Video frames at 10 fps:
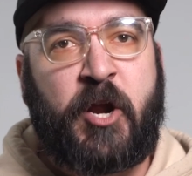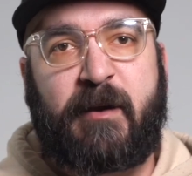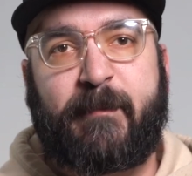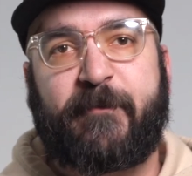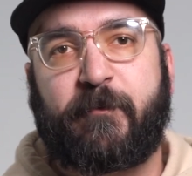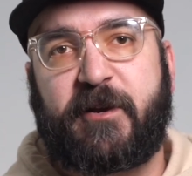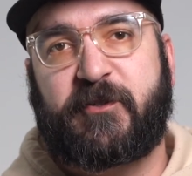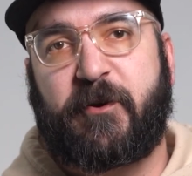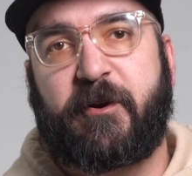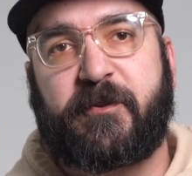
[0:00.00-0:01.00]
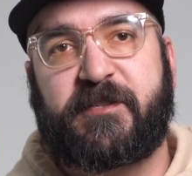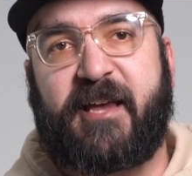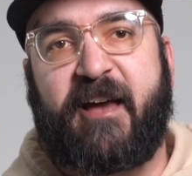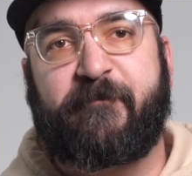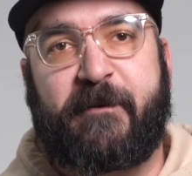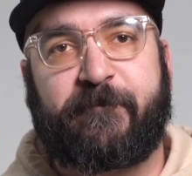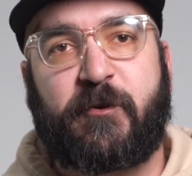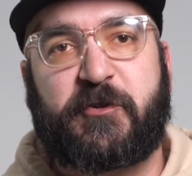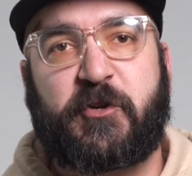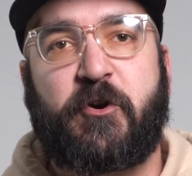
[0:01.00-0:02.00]
Right before I started on staff, my
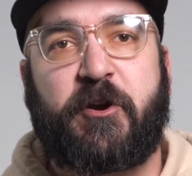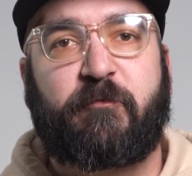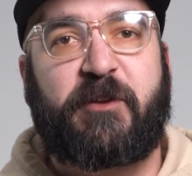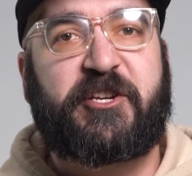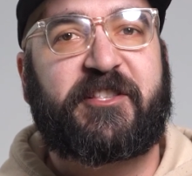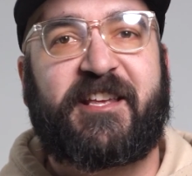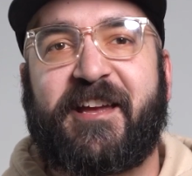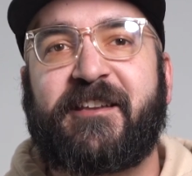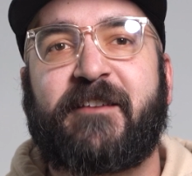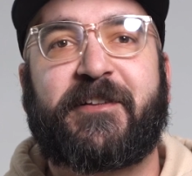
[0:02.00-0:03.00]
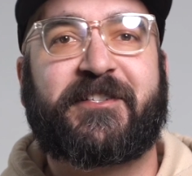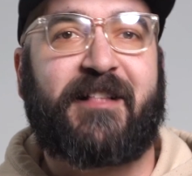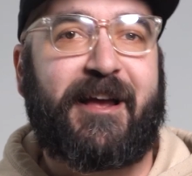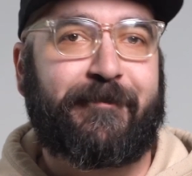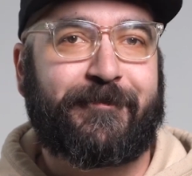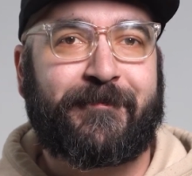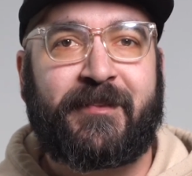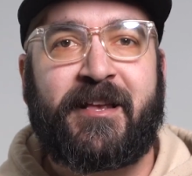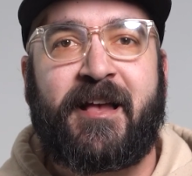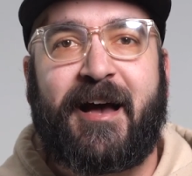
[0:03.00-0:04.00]
first car reached the end of its life.
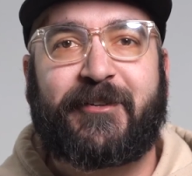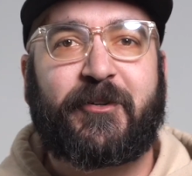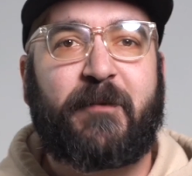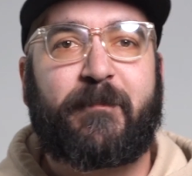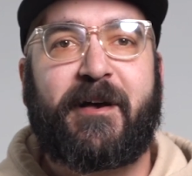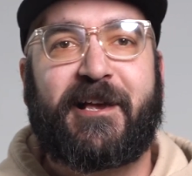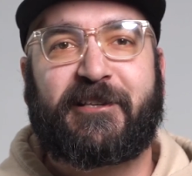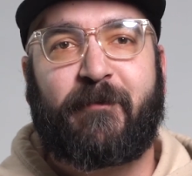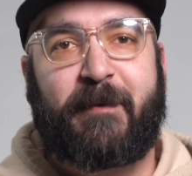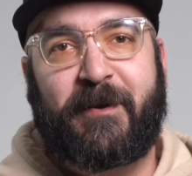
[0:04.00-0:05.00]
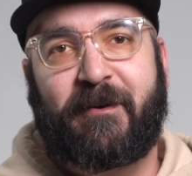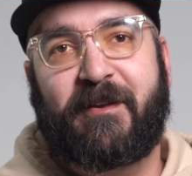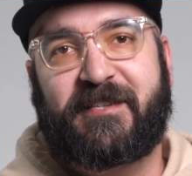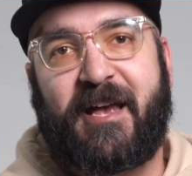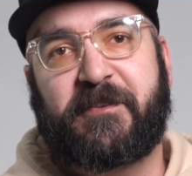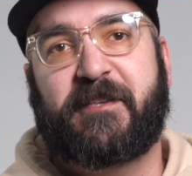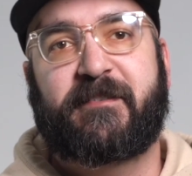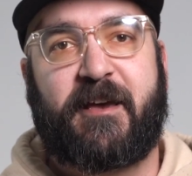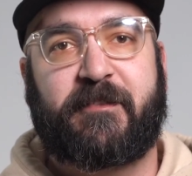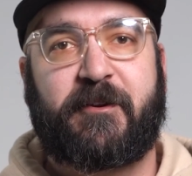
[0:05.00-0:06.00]
I took a bus from my parents' house in
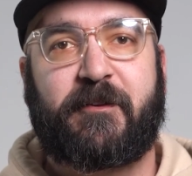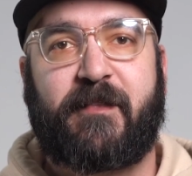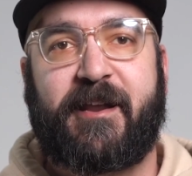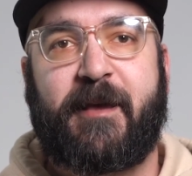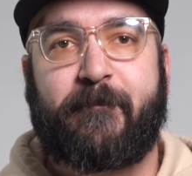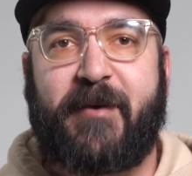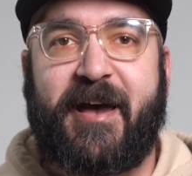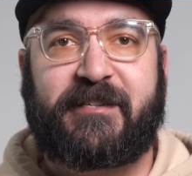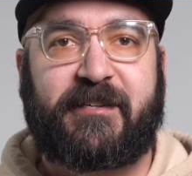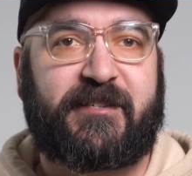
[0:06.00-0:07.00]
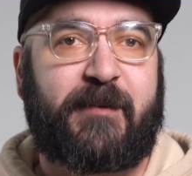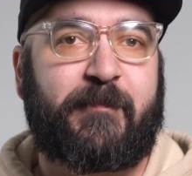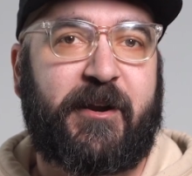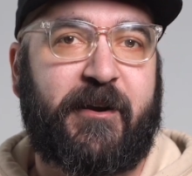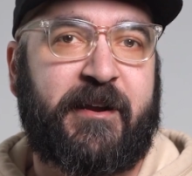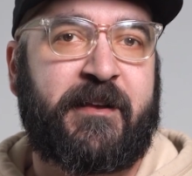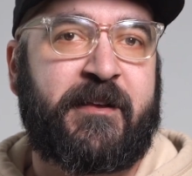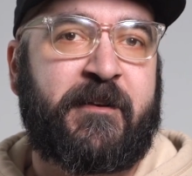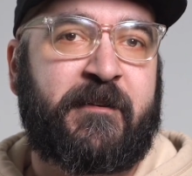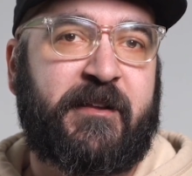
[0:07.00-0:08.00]
South Carolina back to seminary
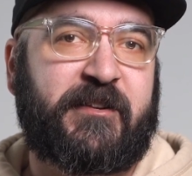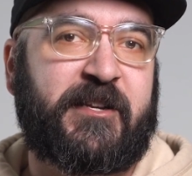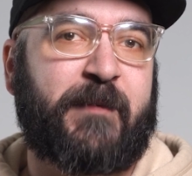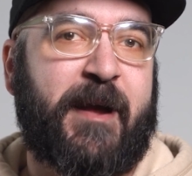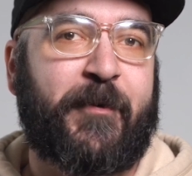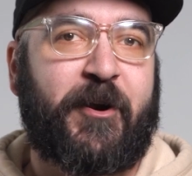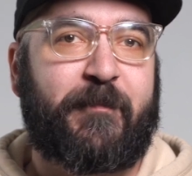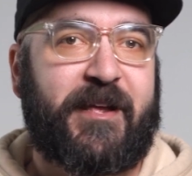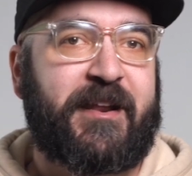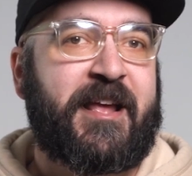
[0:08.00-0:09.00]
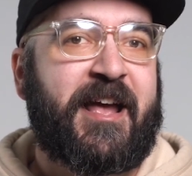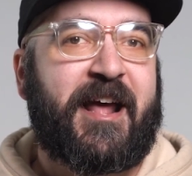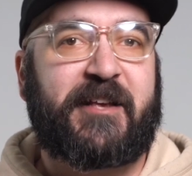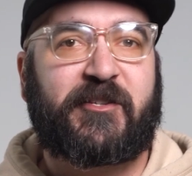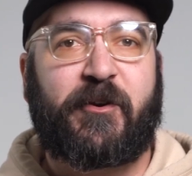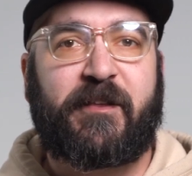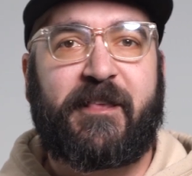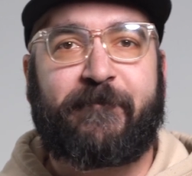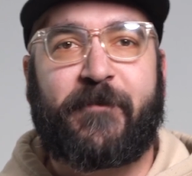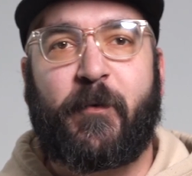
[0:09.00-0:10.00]
into my apartment, and I
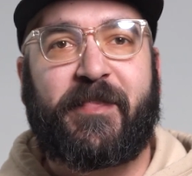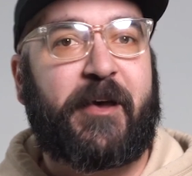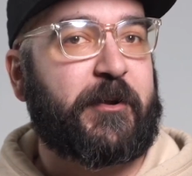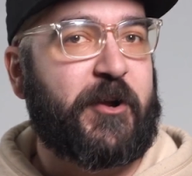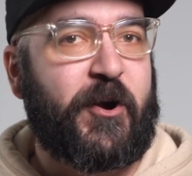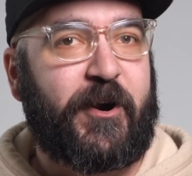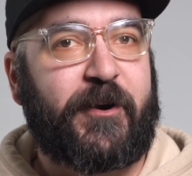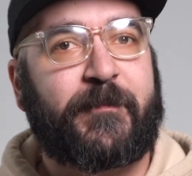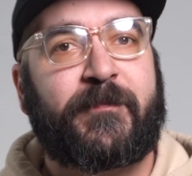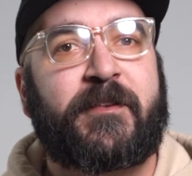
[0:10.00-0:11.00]
started that fall without a car.